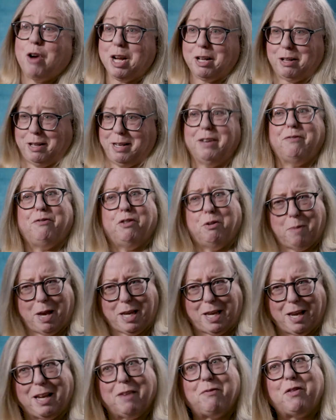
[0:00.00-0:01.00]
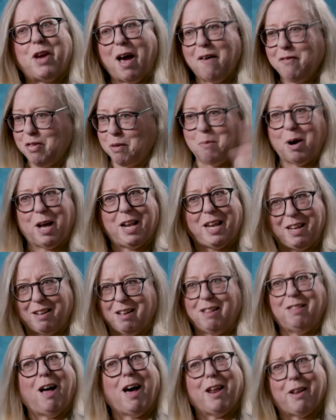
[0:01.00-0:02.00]
frankly, in filmmaking, if you have the money,
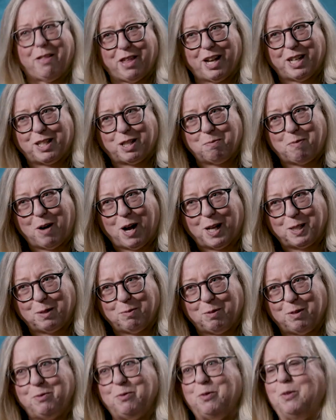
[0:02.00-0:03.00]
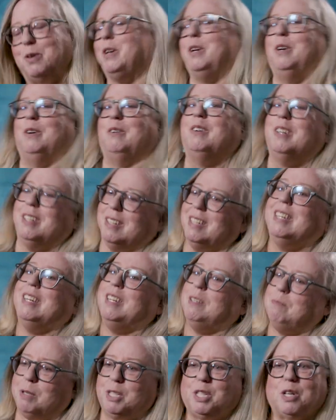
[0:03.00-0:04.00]
a lot of things are possible. That's true. You
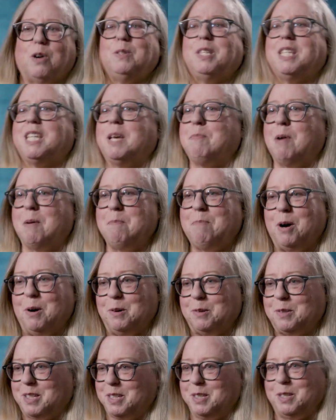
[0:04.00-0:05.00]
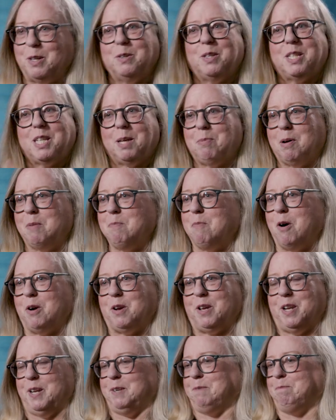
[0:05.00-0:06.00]
but don't skip on post and don't skip on
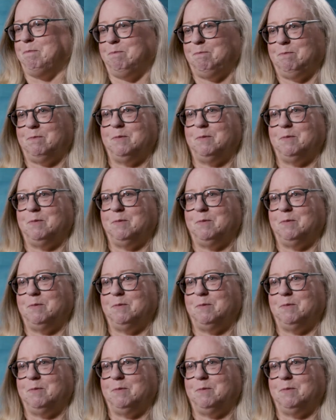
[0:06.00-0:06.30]
marketing.